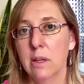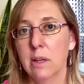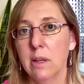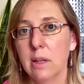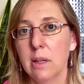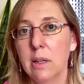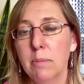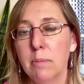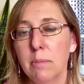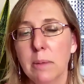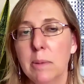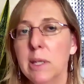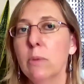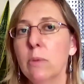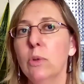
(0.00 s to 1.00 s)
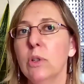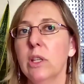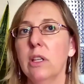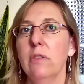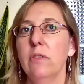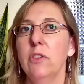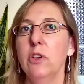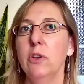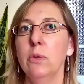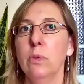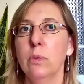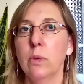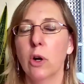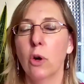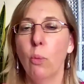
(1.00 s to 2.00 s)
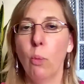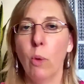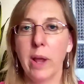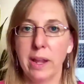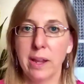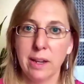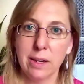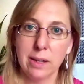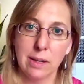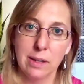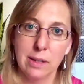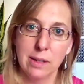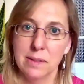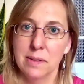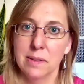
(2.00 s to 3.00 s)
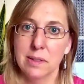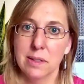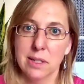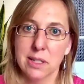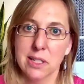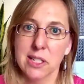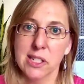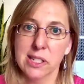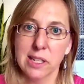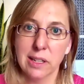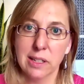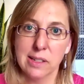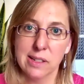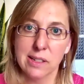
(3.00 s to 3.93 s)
And maybe it will give you a way to sit